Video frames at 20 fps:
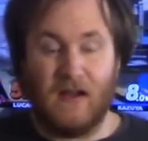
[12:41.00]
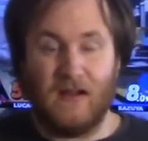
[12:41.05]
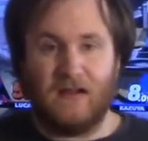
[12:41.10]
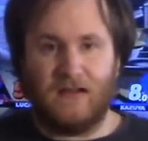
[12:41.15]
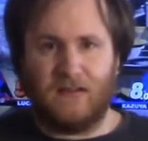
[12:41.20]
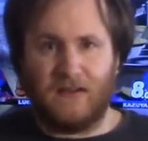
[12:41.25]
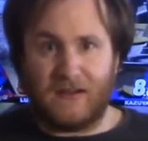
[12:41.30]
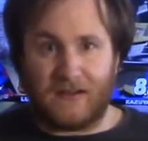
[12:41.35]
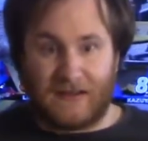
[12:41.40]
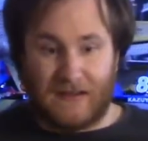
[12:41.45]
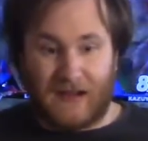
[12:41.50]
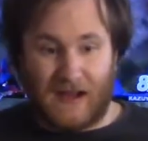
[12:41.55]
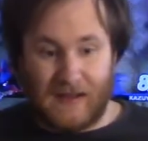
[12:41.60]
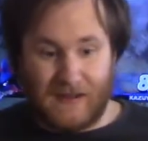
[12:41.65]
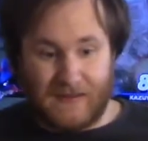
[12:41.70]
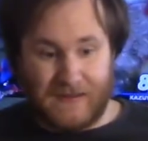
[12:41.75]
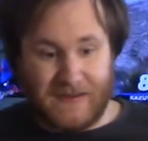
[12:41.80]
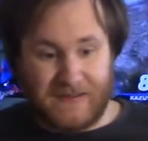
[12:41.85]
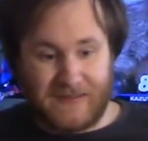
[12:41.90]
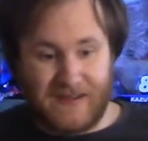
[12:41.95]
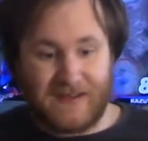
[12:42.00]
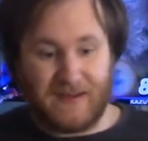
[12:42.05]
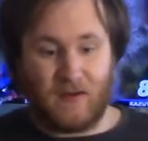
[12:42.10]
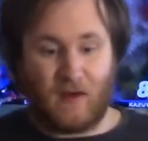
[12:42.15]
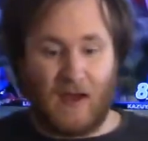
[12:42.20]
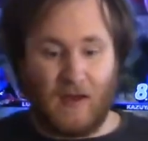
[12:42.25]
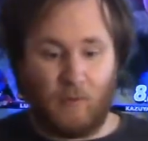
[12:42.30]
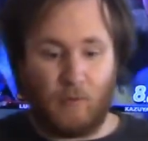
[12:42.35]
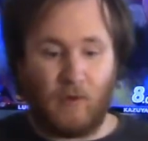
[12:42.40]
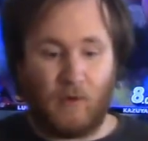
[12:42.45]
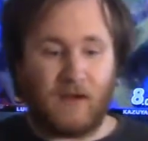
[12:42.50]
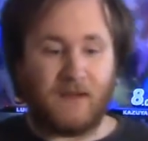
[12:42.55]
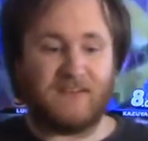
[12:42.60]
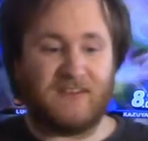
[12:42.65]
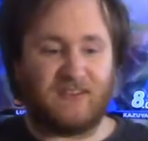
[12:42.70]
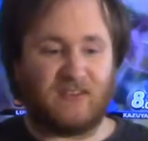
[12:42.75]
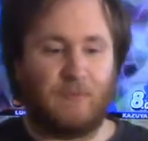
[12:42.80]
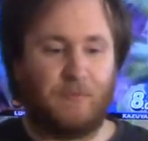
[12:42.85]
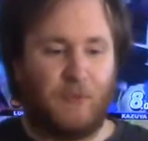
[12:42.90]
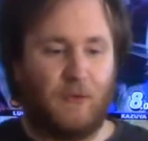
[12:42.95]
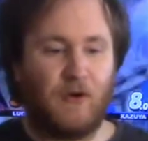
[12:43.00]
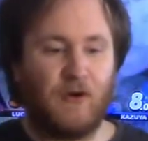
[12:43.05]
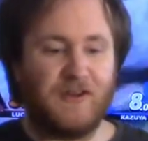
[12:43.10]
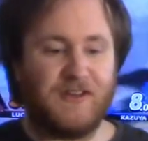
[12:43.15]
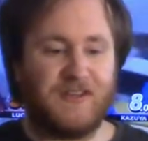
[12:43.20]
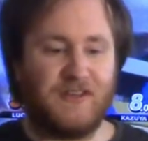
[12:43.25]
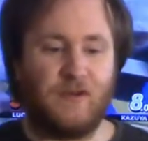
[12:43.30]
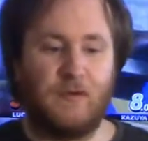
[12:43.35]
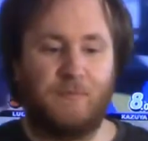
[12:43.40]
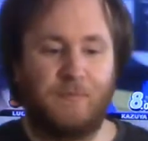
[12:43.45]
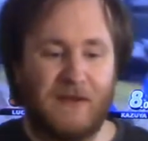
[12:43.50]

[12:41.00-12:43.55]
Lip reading: Look, Nintendo, I want to support you,